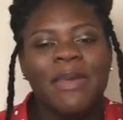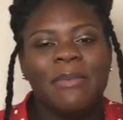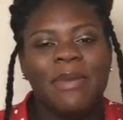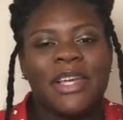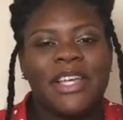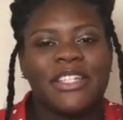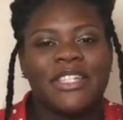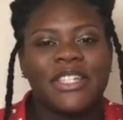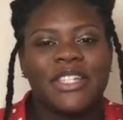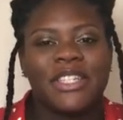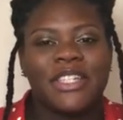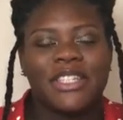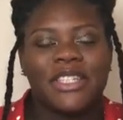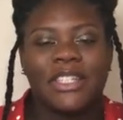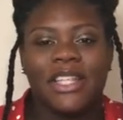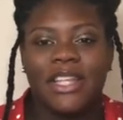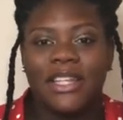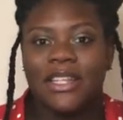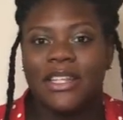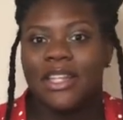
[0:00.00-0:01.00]
because there's
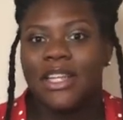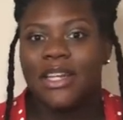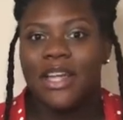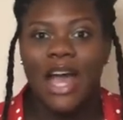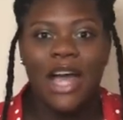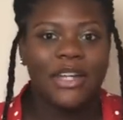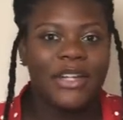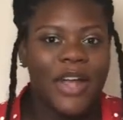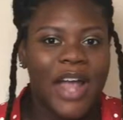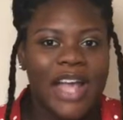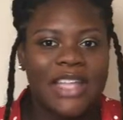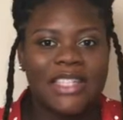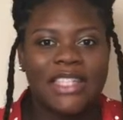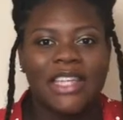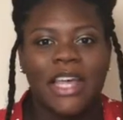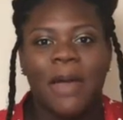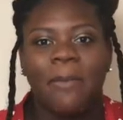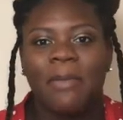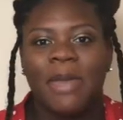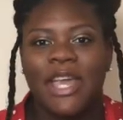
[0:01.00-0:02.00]
the doctor has to
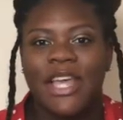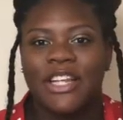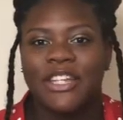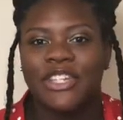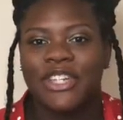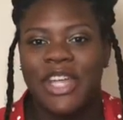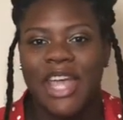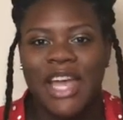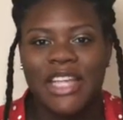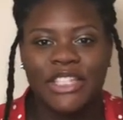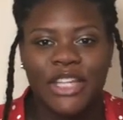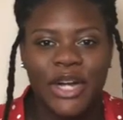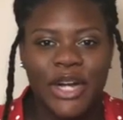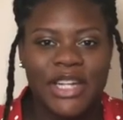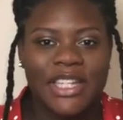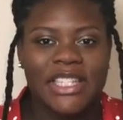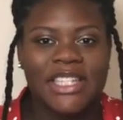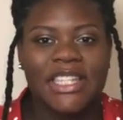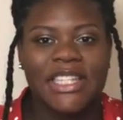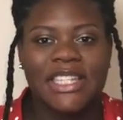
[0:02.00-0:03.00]
come in, she has her
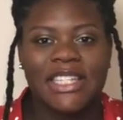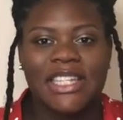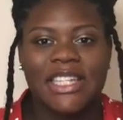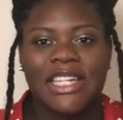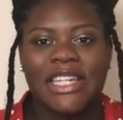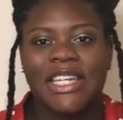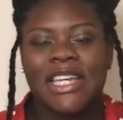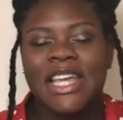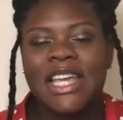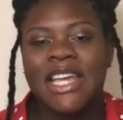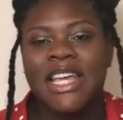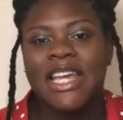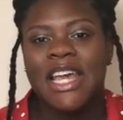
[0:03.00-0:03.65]
assistant,